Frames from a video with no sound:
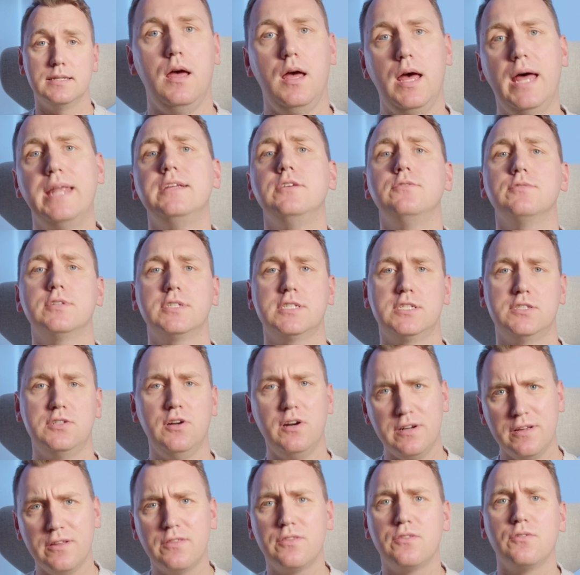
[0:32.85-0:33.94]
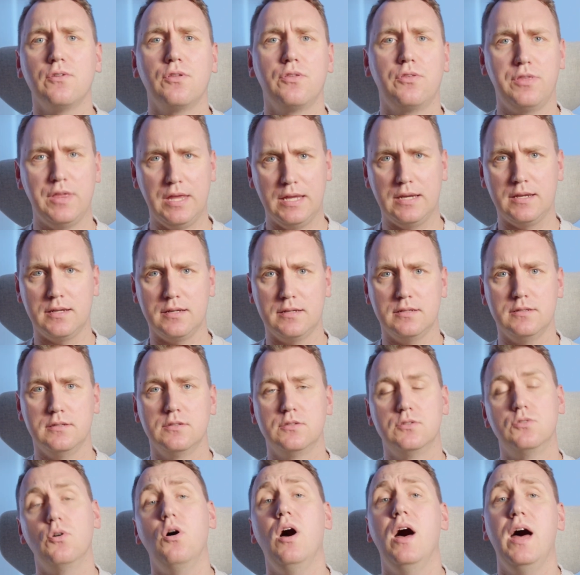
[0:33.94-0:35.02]
And you started to think,
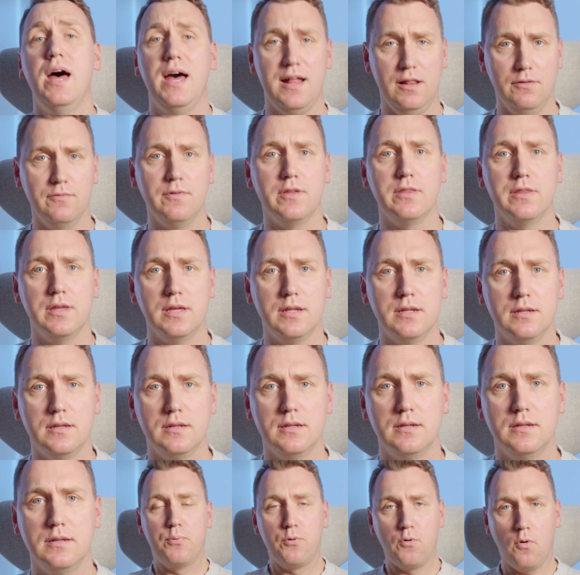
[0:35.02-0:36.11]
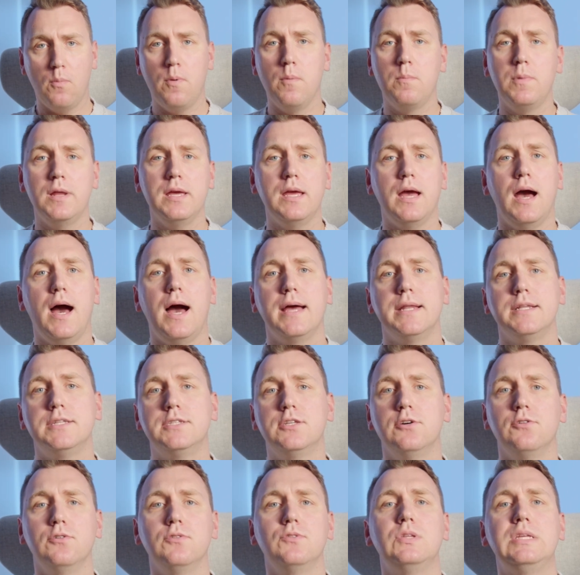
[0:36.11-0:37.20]
to hell with it. Probably I
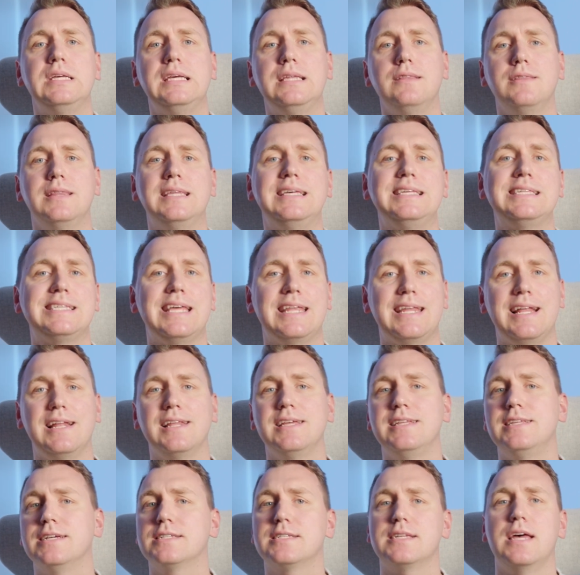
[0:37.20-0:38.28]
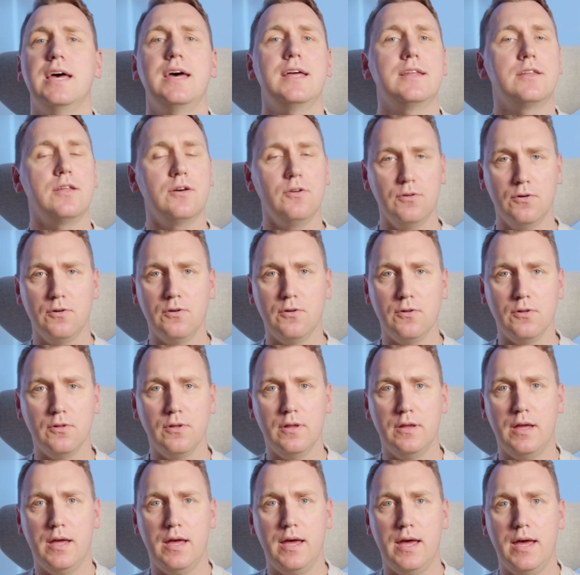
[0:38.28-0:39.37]
don't need these analytics at all,
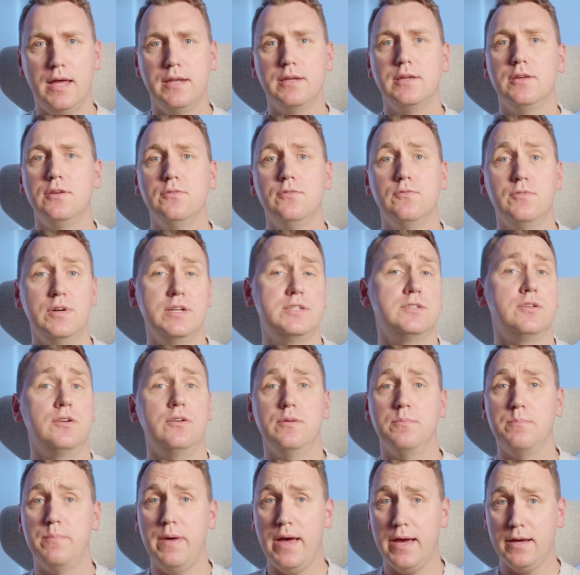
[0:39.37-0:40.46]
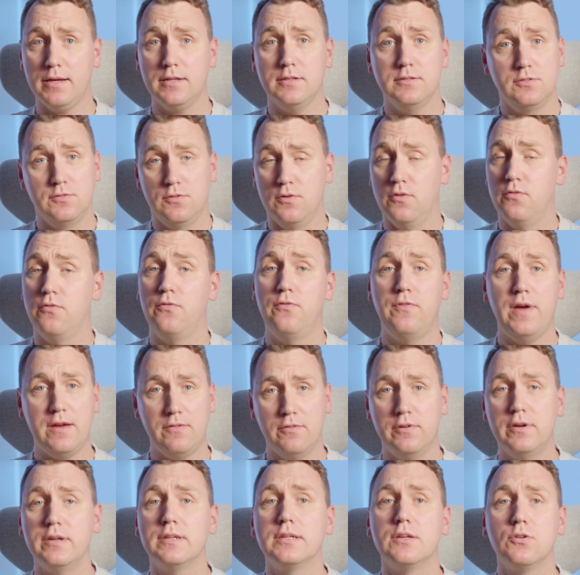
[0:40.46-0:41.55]
and you return back to your
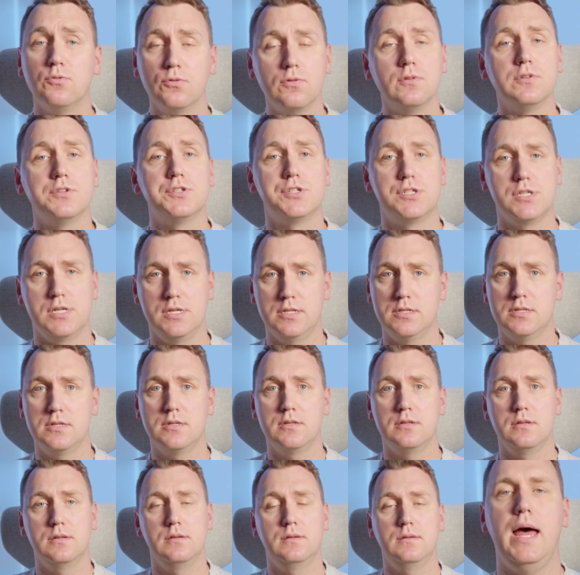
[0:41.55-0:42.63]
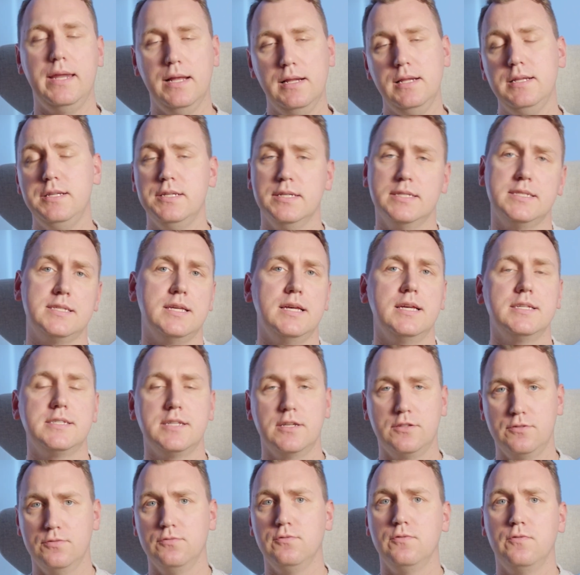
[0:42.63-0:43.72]
favorite Google Sheets. Analytics is a
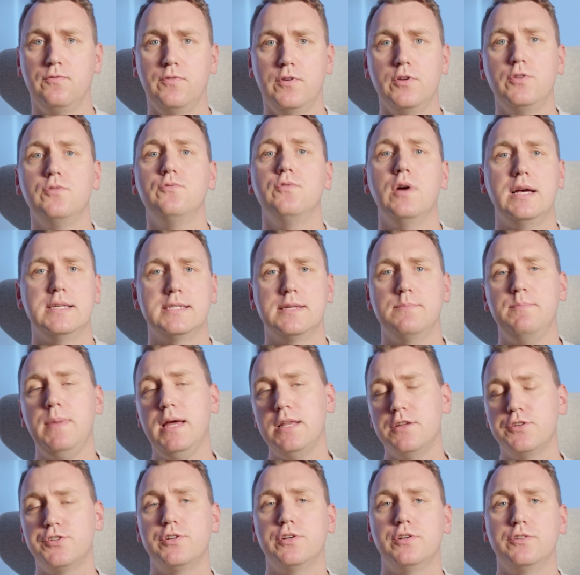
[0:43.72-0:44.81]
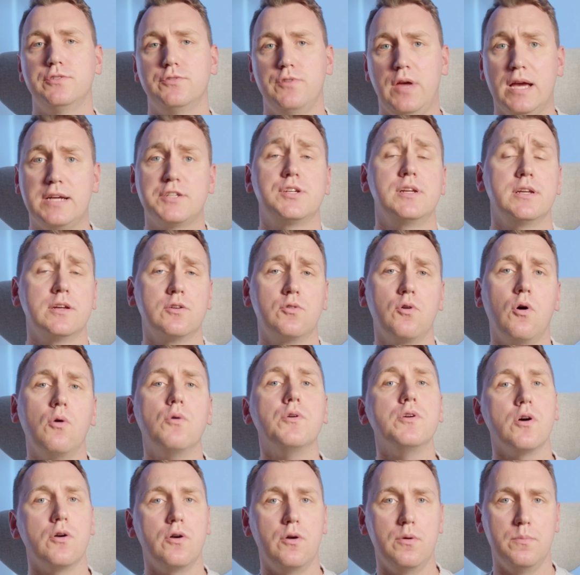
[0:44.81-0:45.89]
tool for you as a manager to actually grow
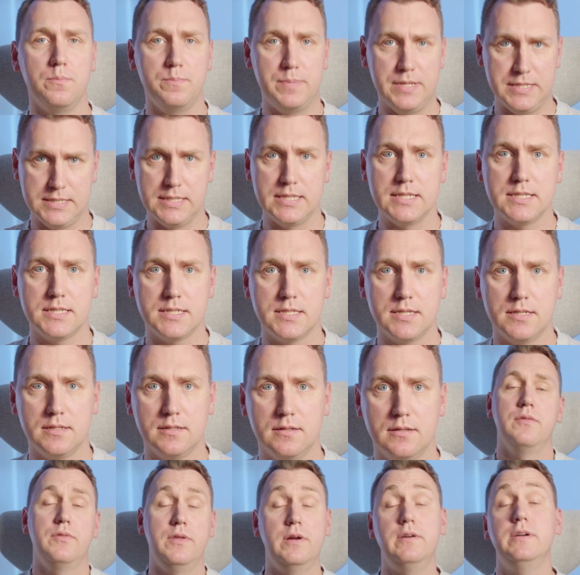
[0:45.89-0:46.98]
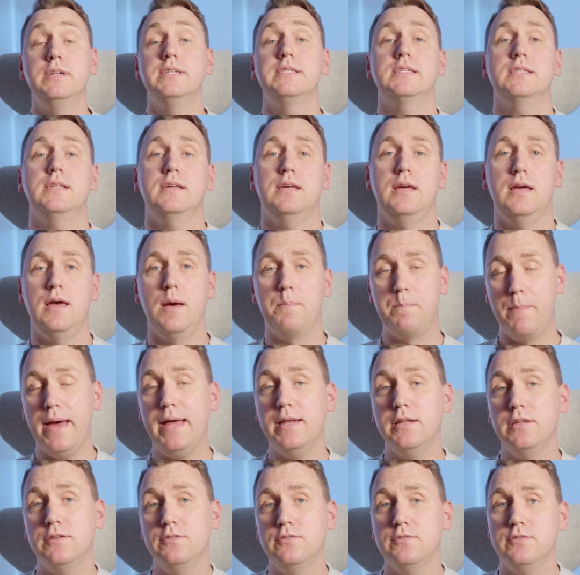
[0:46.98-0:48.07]
your business. There is a
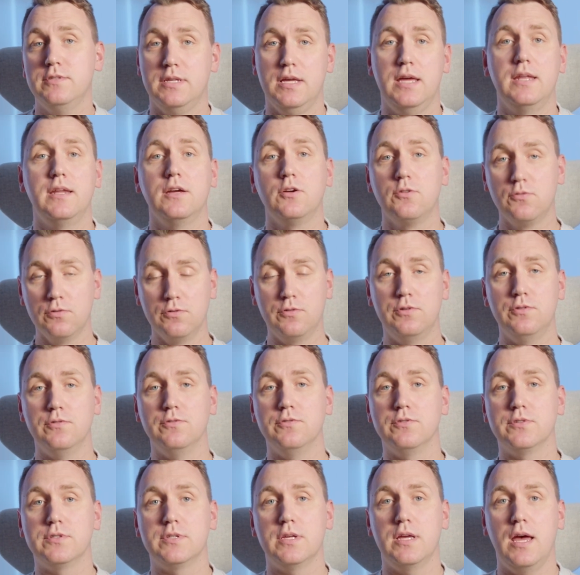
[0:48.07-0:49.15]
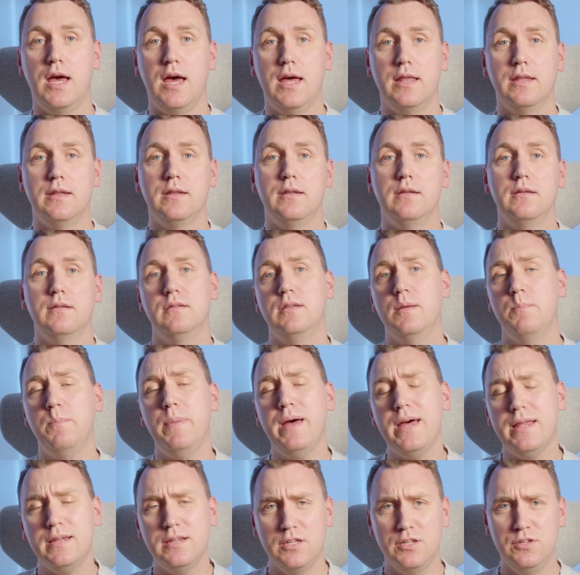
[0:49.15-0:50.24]
bad news and a good news. And the
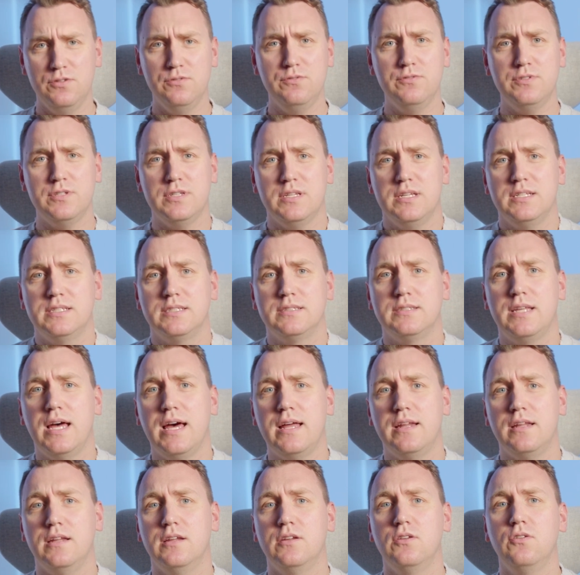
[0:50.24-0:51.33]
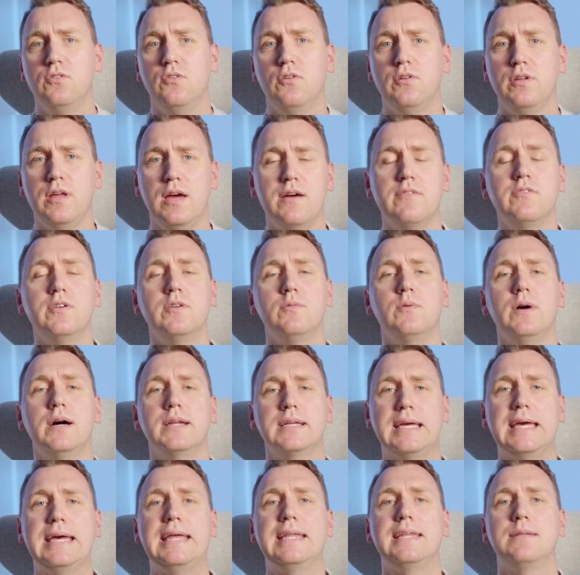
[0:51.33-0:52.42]
bad news is that not everyone
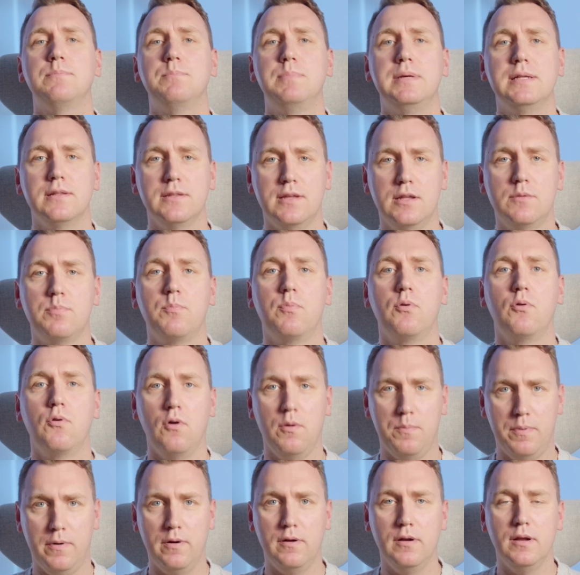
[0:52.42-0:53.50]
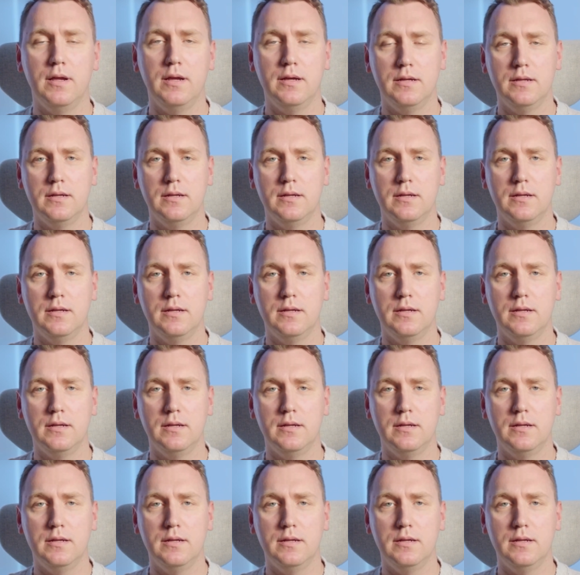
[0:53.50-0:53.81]
can build it properly.